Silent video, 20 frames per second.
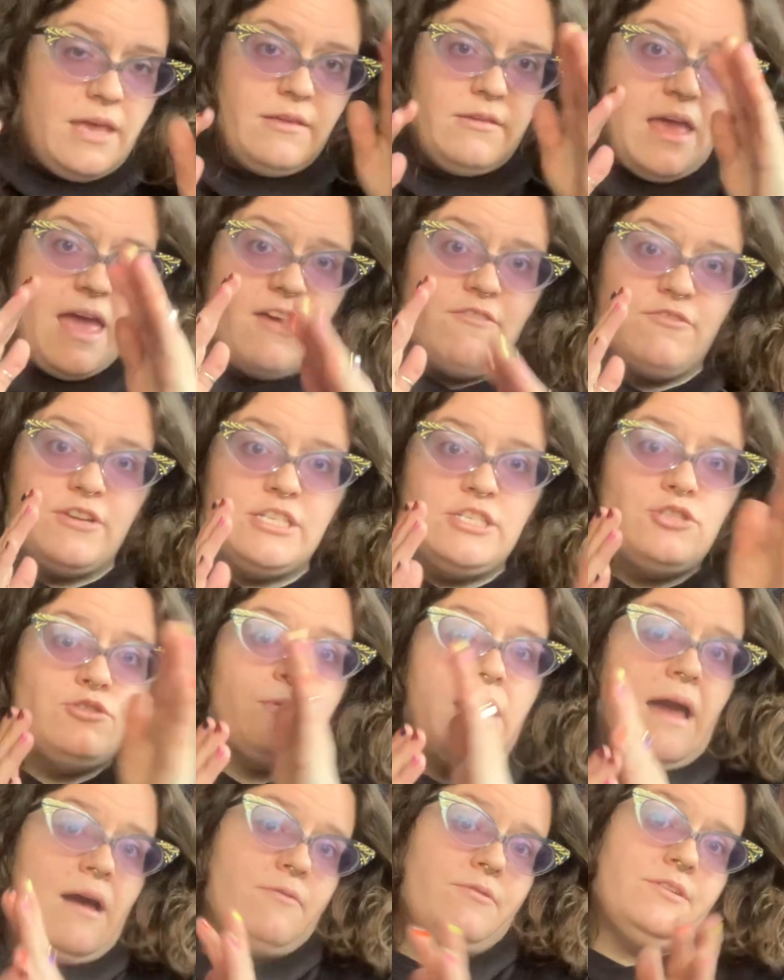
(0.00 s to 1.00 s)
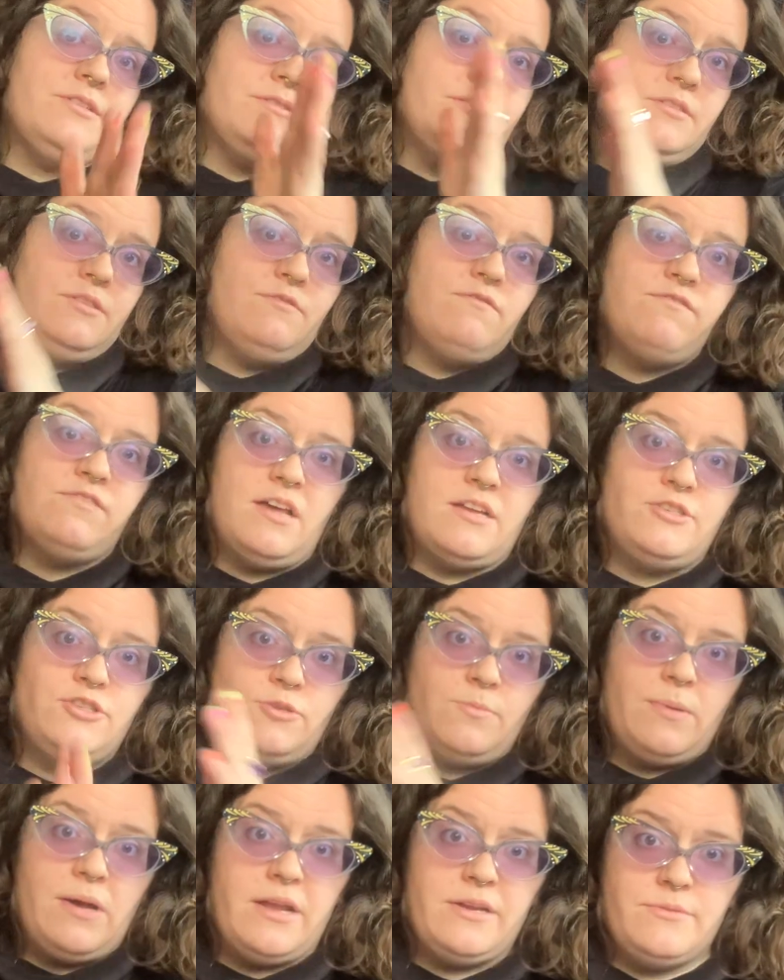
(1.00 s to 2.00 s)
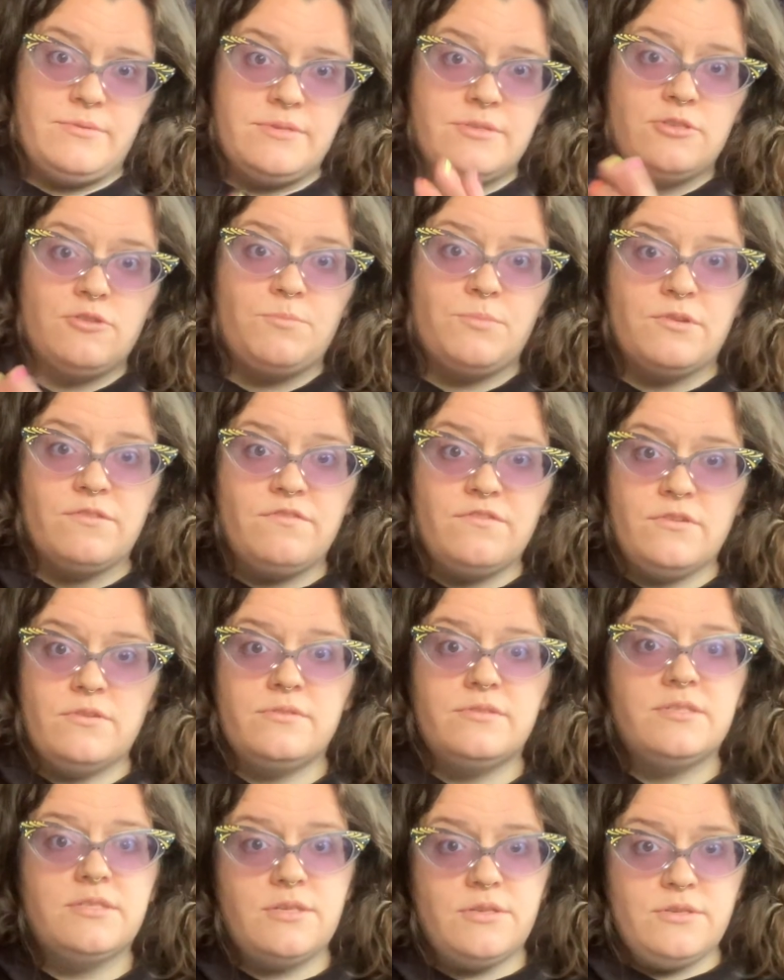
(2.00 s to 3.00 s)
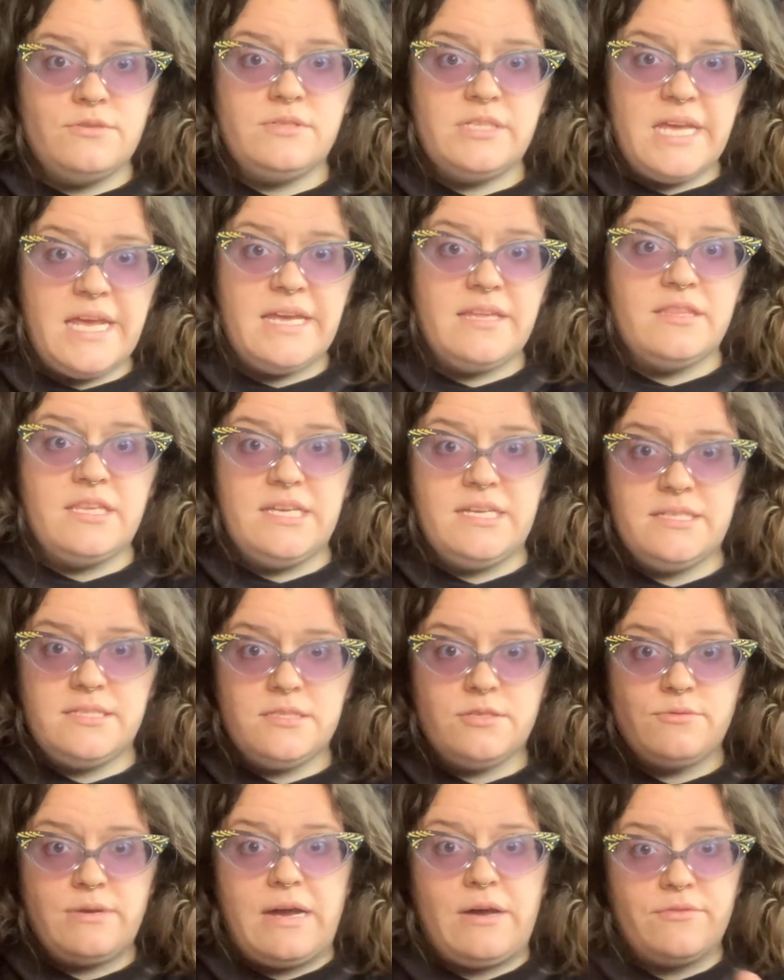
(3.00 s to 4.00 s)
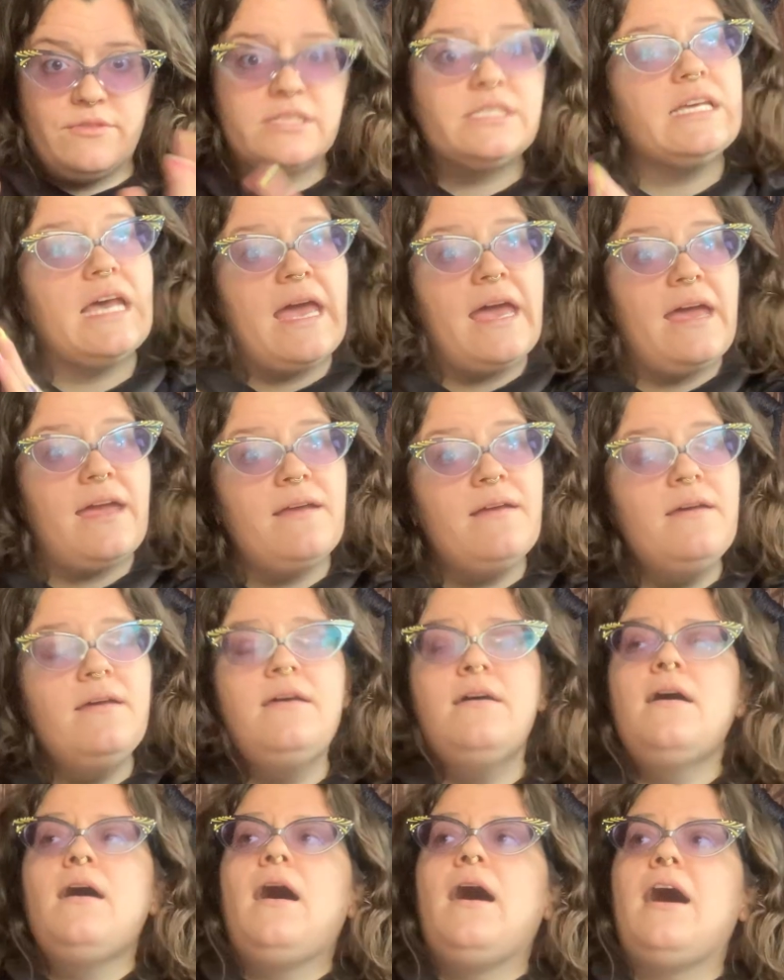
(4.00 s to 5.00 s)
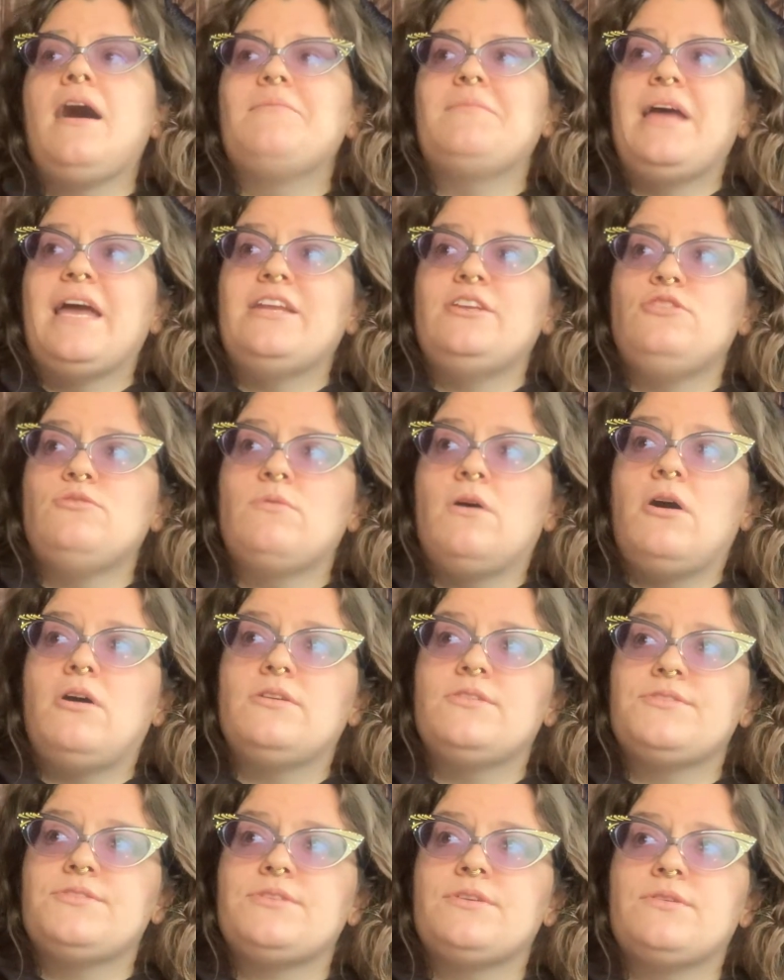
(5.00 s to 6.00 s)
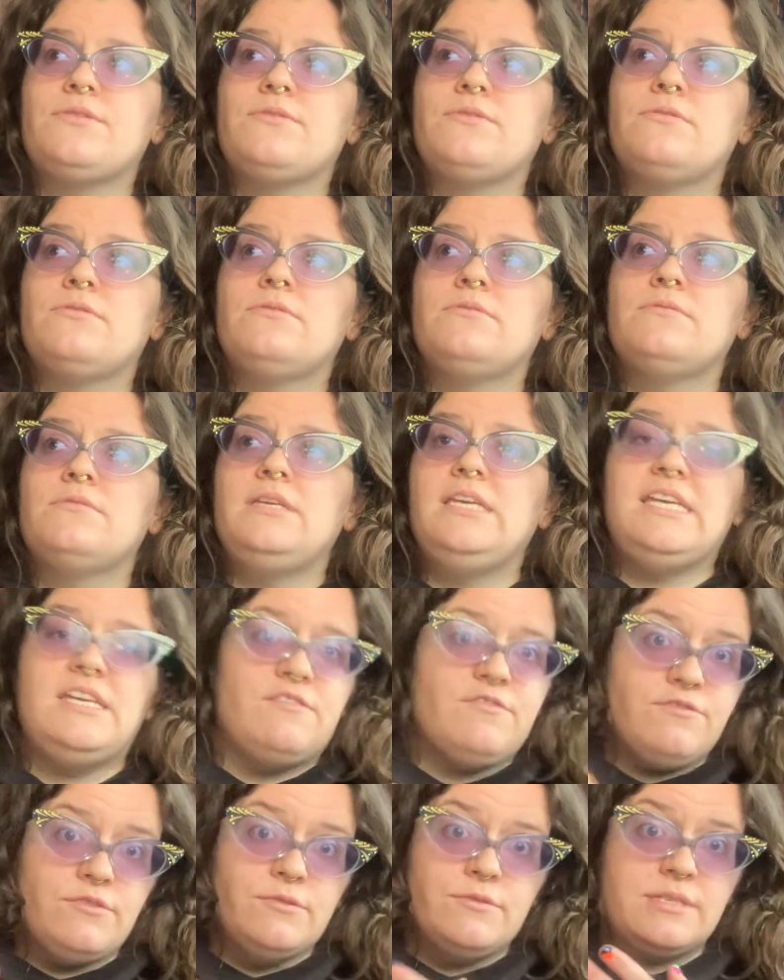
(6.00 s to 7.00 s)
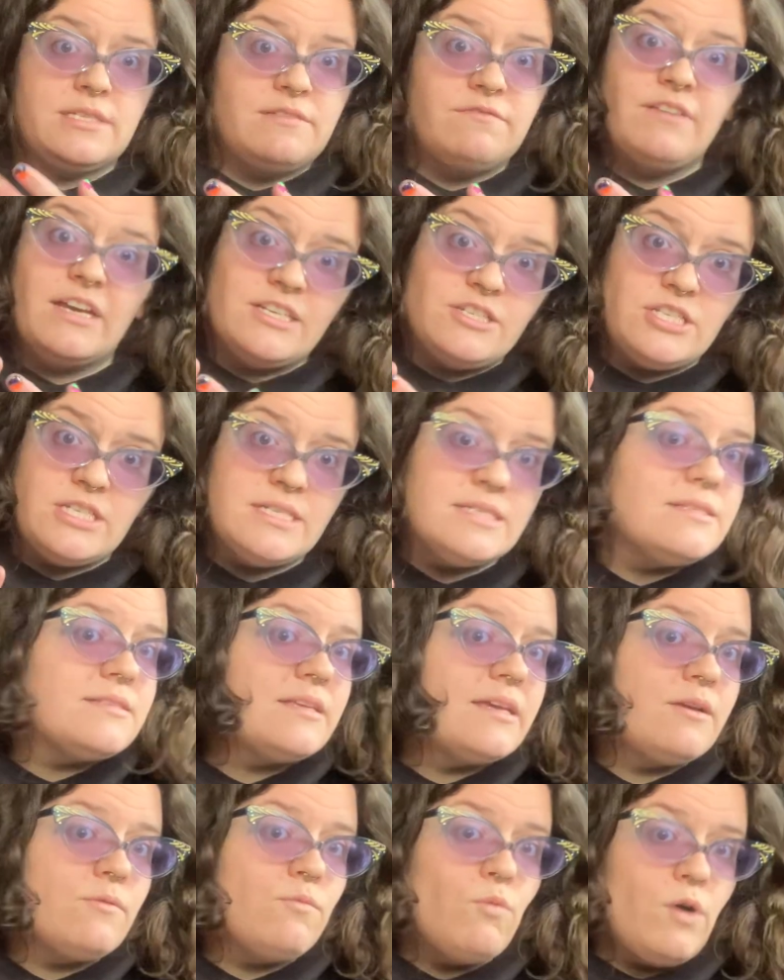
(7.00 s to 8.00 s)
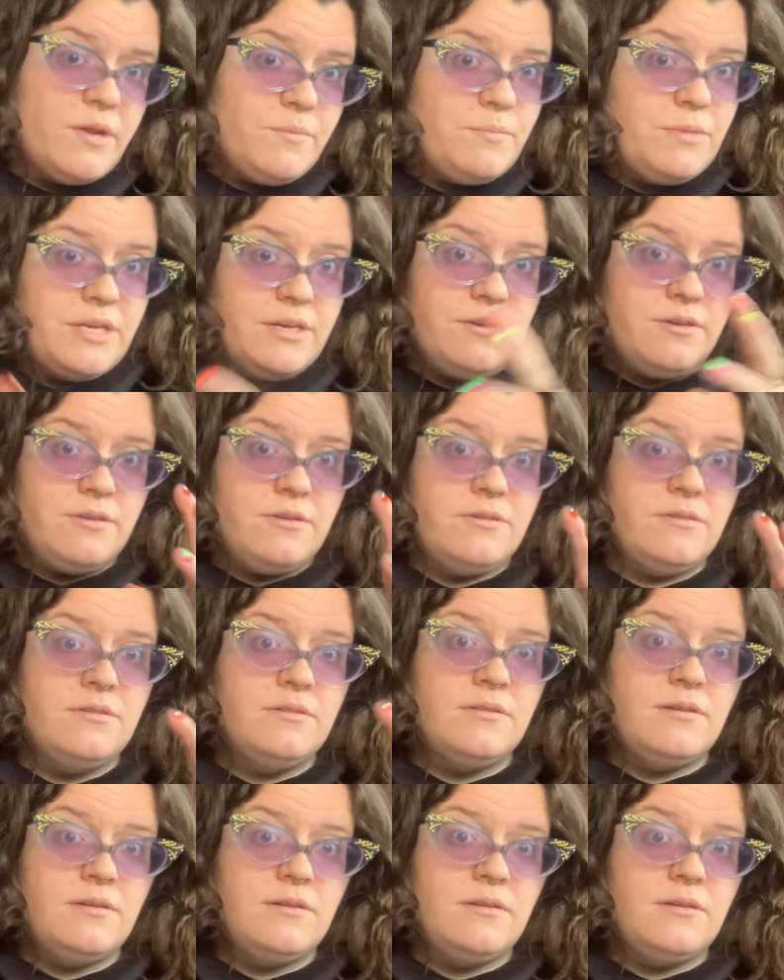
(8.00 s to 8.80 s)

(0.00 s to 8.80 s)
every 2 hours, you flood your body with superfoods. So you take these throughout the day, and you also eat fruits and veggies, like 1 meal,